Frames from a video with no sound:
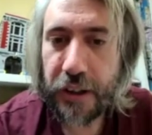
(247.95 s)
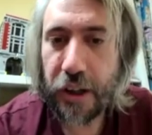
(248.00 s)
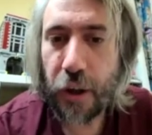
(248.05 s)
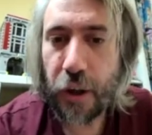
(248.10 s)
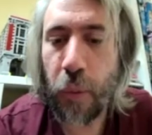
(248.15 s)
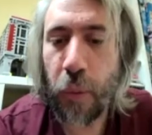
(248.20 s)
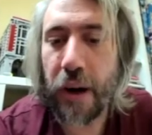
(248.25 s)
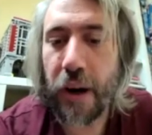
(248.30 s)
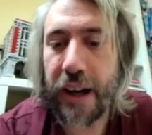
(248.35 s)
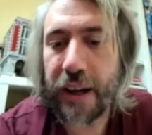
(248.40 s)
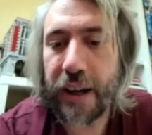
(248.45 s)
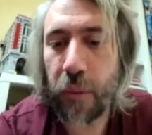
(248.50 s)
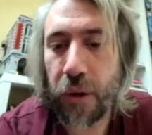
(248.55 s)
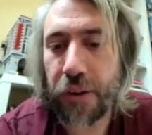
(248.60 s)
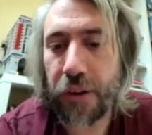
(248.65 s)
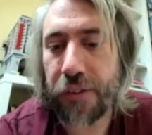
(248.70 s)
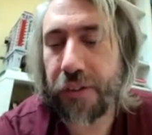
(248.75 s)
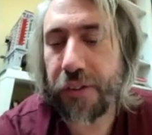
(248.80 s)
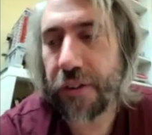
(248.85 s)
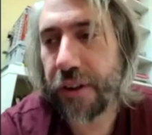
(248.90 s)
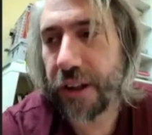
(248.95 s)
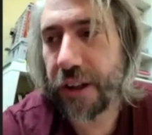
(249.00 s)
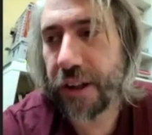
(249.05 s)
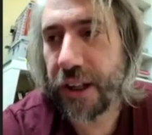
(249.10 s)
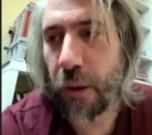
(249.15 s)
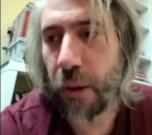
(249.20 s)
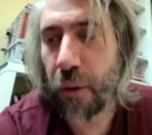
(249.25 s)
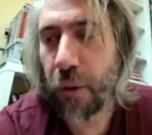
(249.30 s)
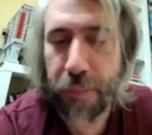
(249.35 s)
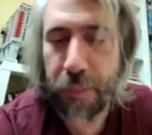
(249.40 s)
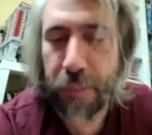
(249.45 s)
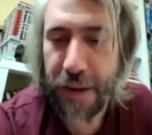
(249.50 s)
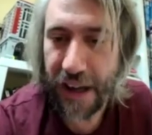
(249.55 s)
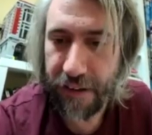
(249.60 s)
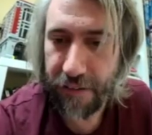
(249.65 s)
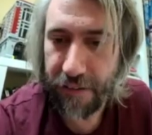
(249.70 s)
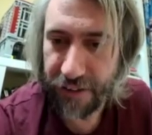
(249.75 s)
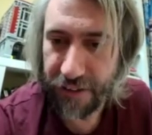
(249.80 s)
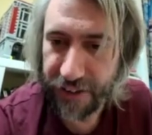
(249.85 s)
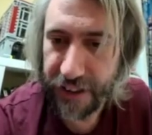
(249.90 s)
and why it was that you know other
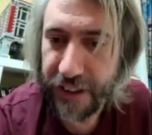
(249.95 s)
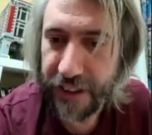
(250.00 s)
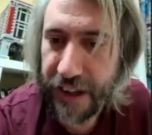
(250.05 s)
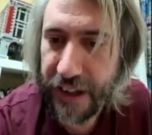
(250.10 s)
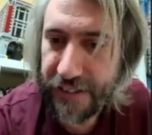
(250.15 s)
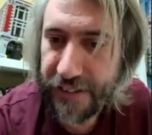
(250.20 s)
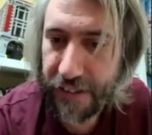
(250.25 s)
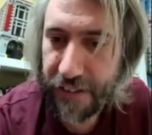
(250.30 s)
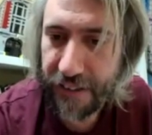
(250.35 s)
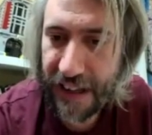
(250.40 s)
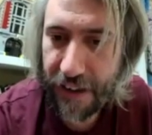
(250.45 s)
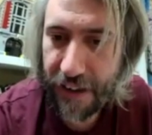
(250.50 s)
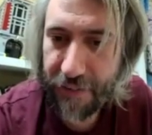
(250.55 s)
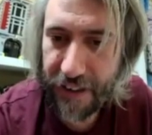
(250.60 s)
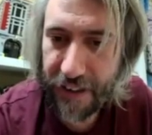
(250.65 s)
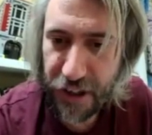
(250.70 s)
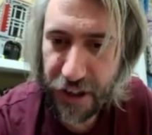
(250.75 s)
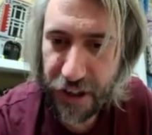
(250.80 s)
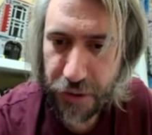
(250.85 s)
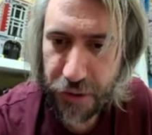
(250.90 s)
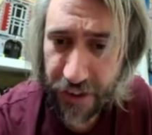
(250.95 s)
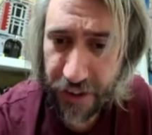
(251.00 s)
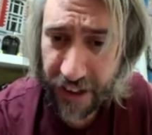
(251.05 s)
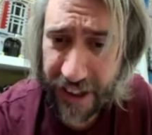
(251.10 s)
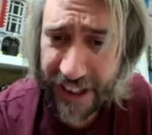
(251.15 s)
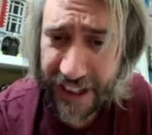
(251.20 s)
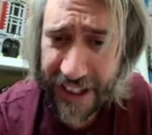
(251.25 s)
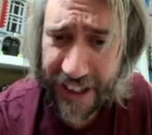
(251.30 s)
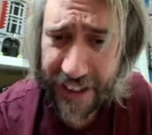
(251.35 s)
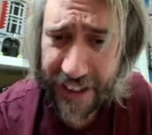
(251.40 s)
parents didn't necessarily have the issues that i had